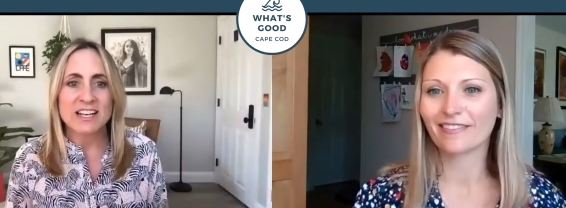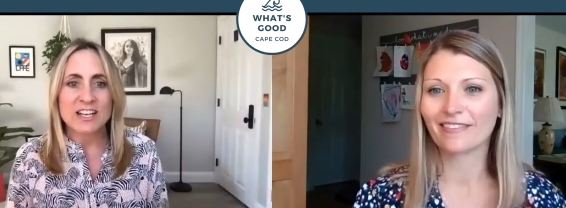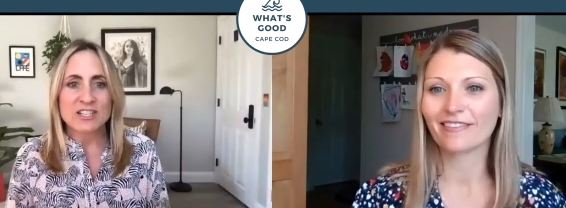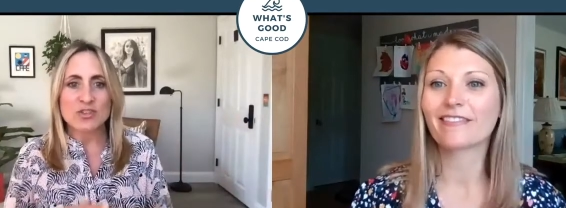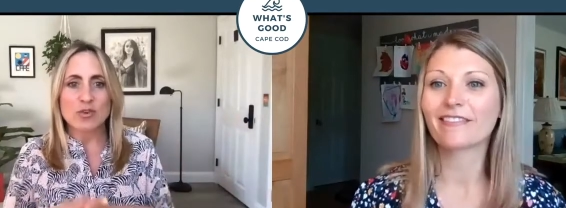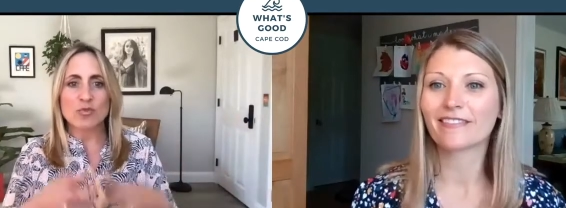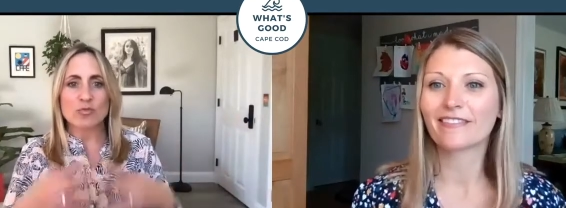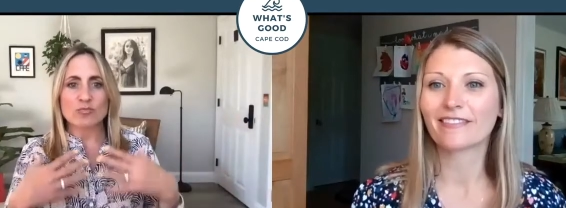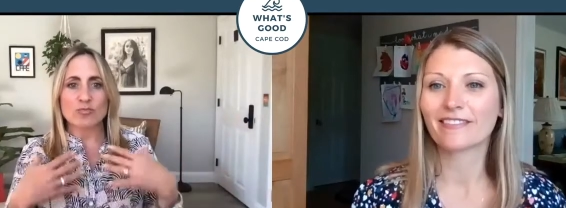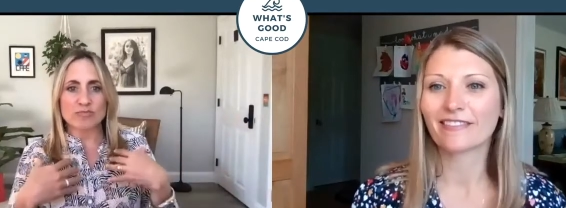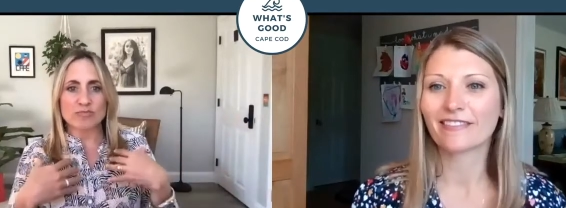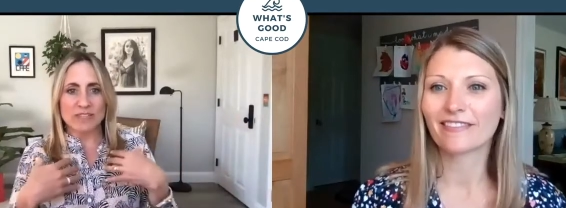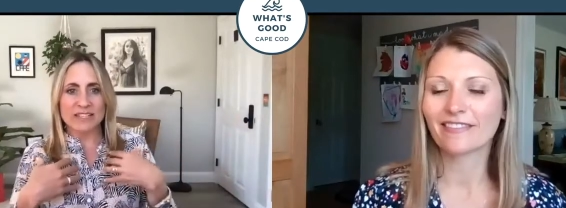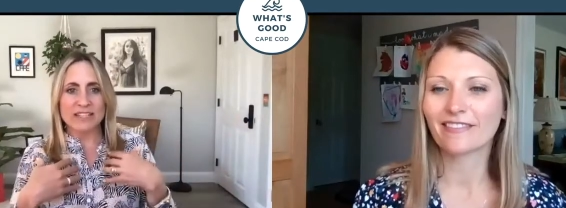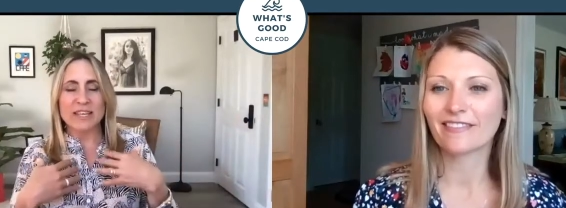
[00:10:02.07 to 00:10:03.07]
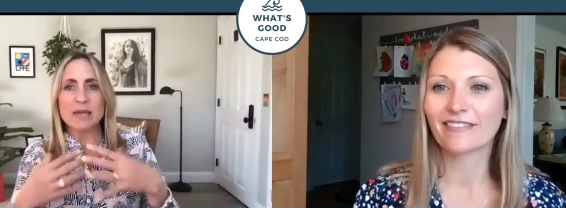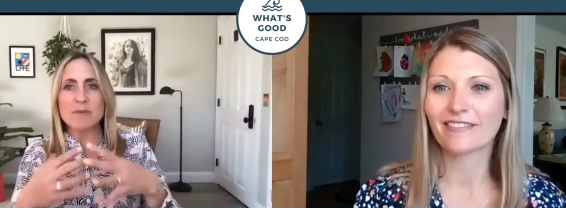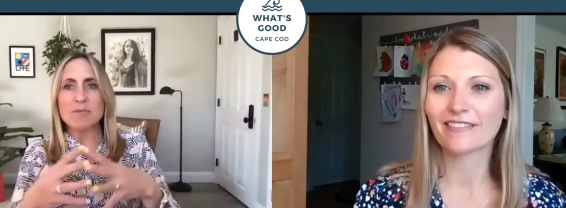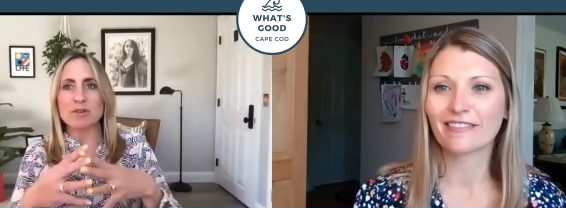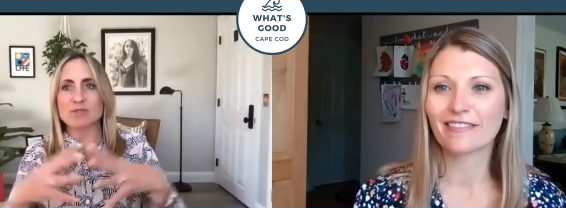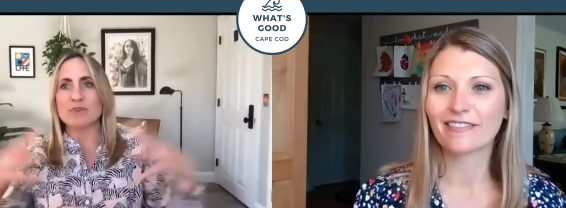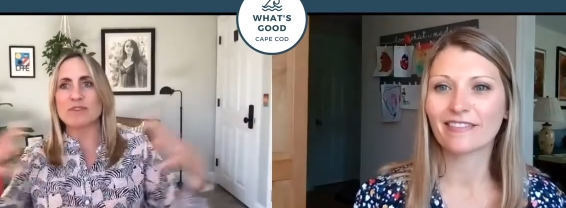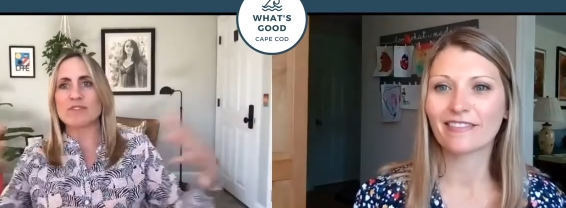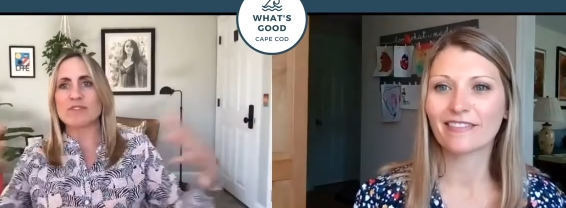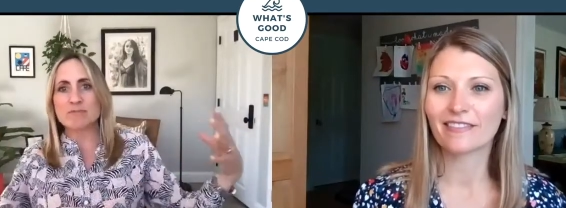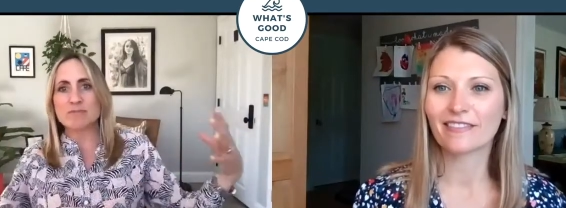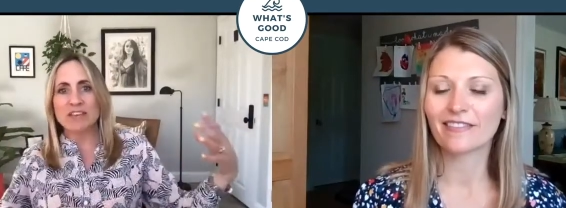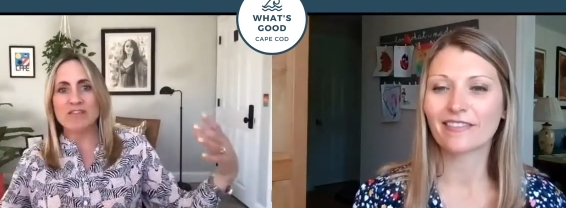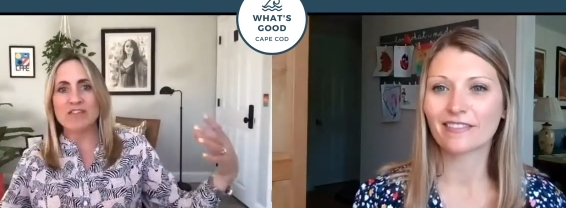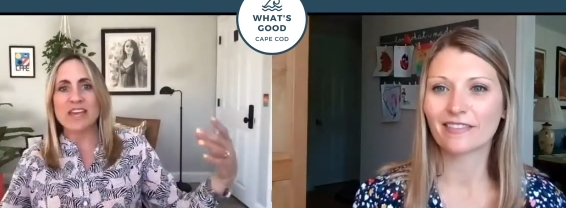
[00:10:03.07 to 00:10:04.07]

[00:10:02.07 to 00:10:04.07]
Speaker 1: So at the Cape House, we had this big